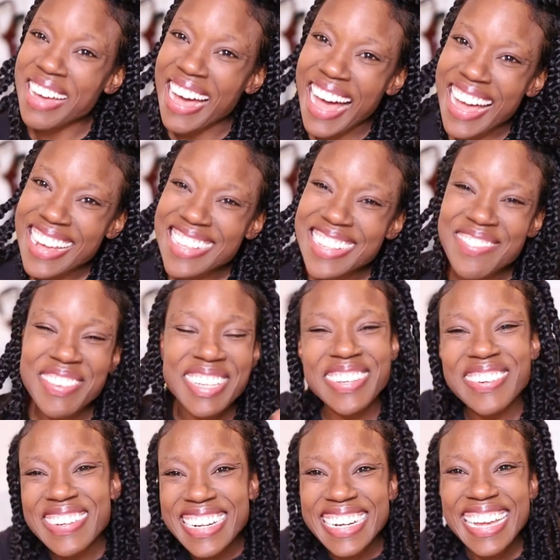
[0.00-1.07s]
you guys for
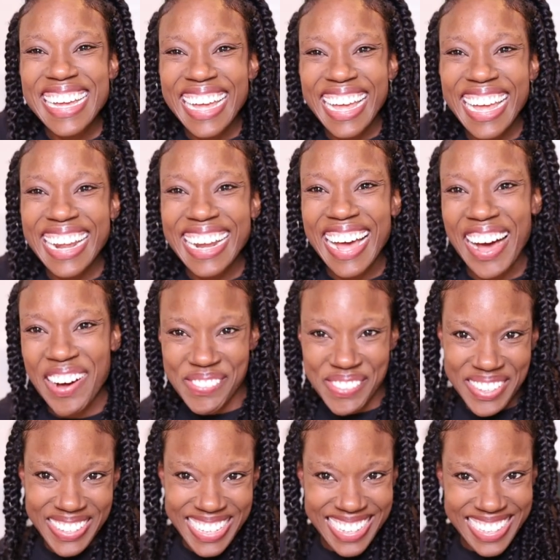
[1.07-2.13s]
tuning in. I hope
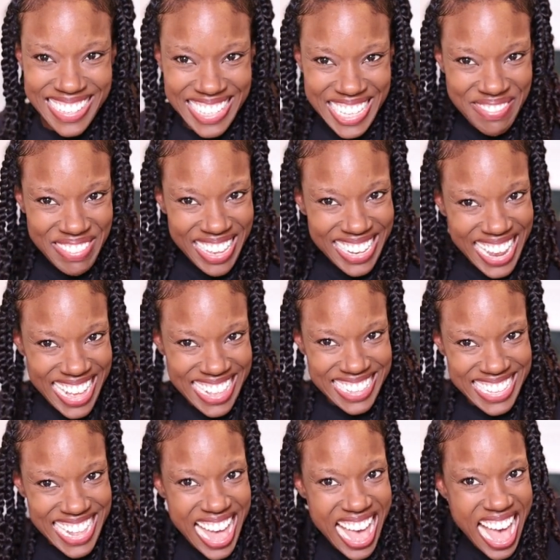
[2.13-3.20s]
you get to see me
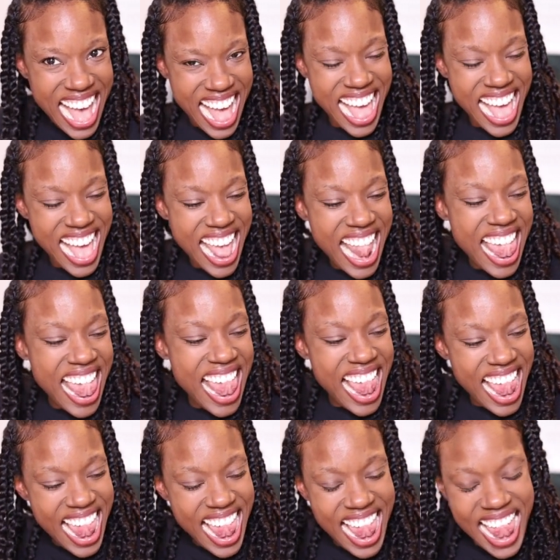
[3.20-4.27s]
next
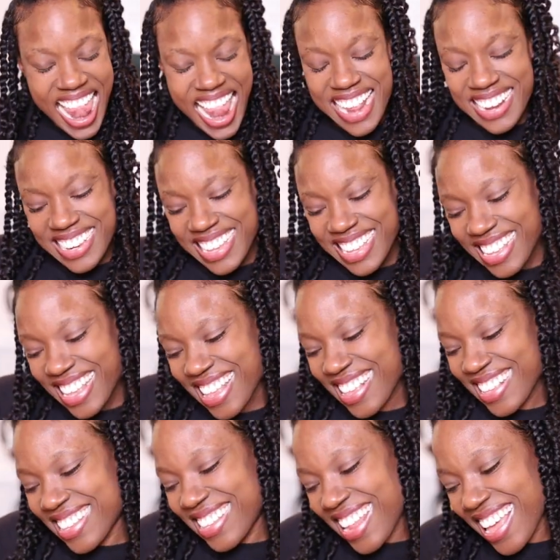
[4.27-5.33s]
time.
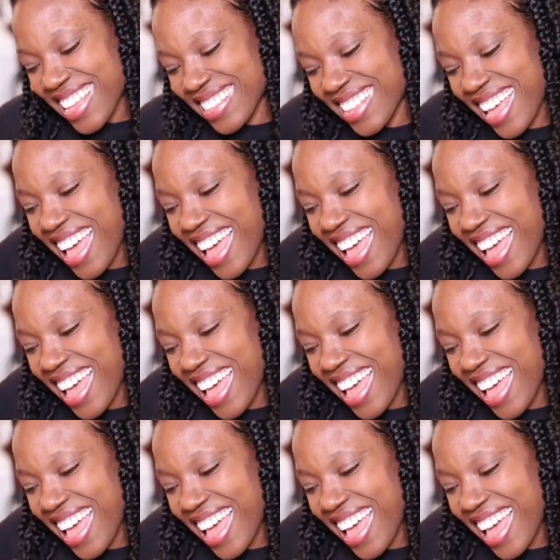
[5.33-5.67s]
It's next